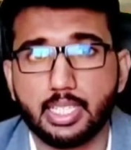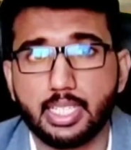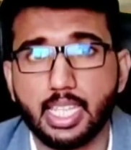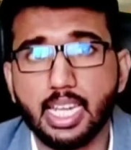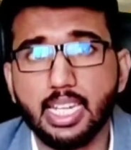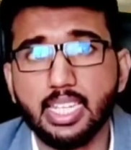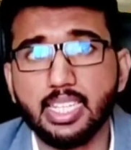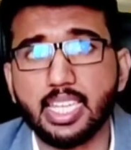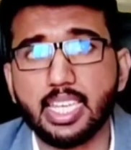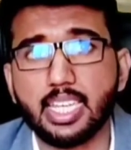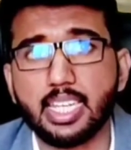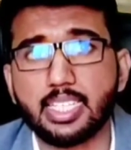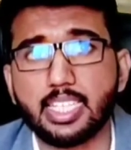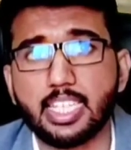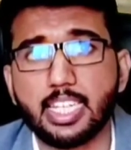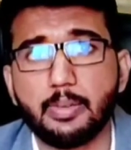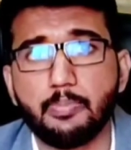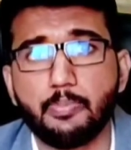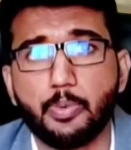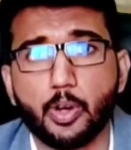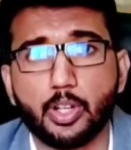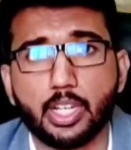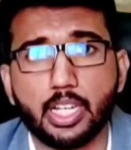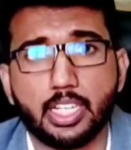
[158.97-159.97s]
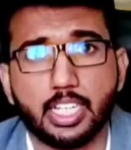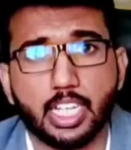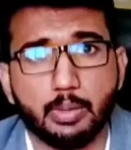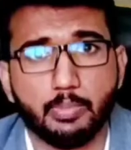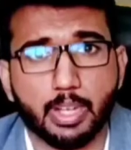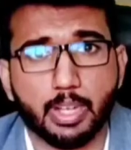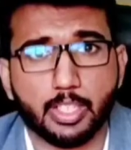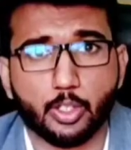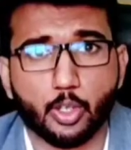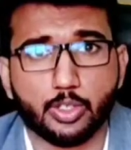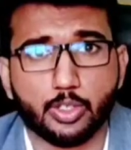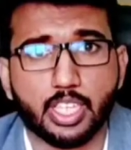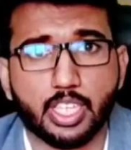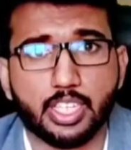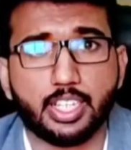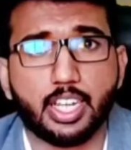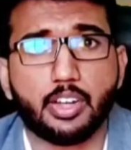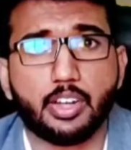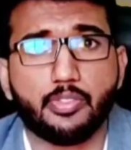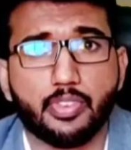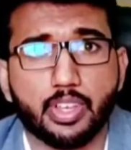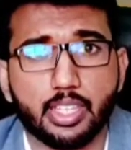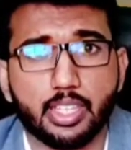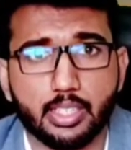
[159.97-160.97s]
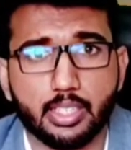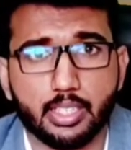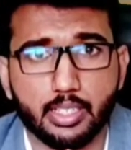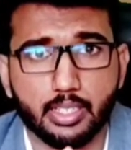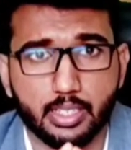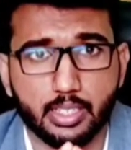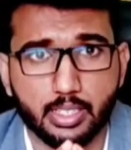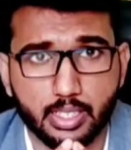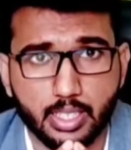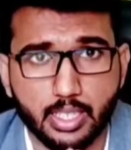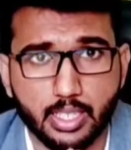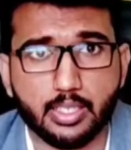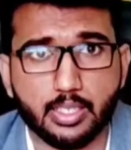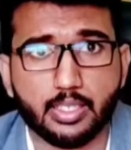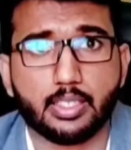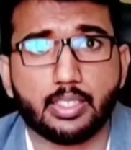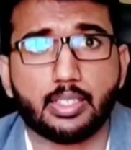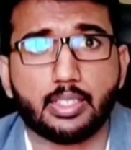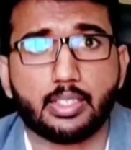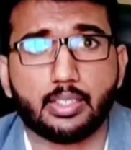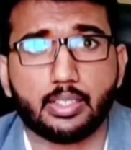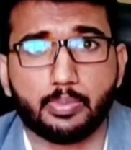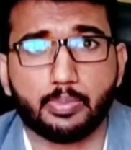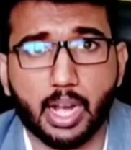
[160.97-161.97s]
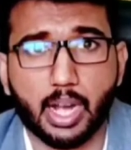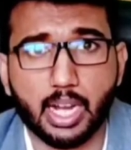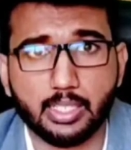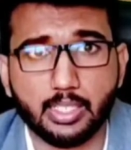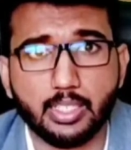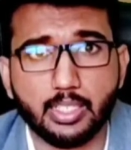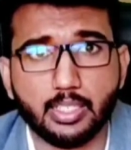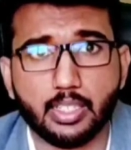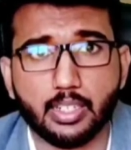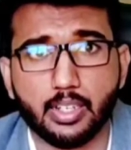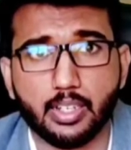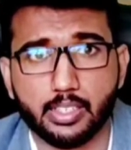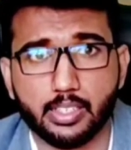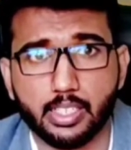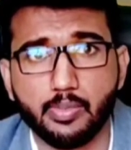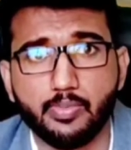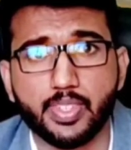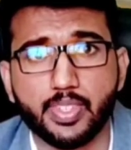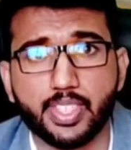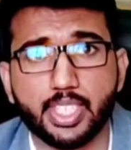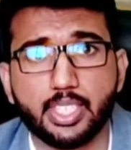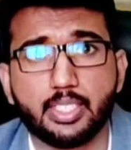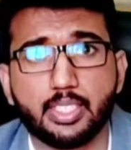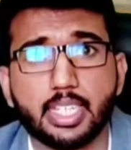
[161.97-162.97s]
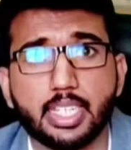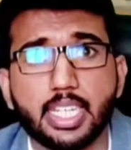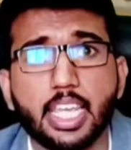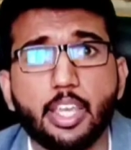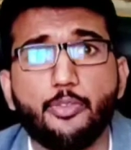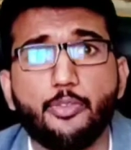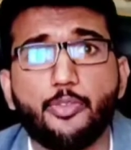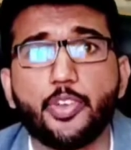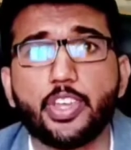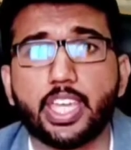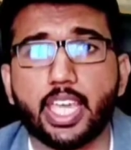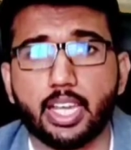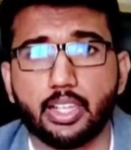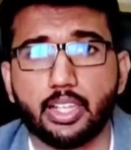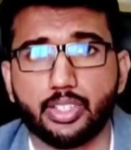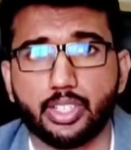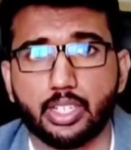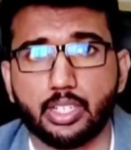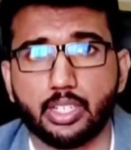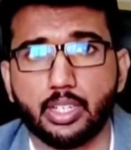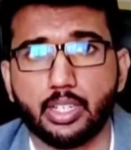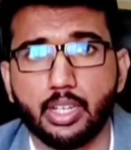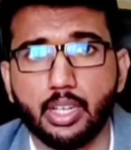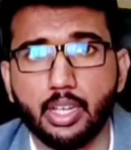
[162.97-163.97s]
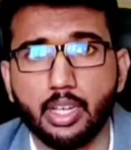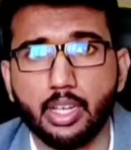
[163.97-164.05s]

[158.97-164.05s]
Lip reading: Then there is an important term associated with this Marxist criticism, which is reification.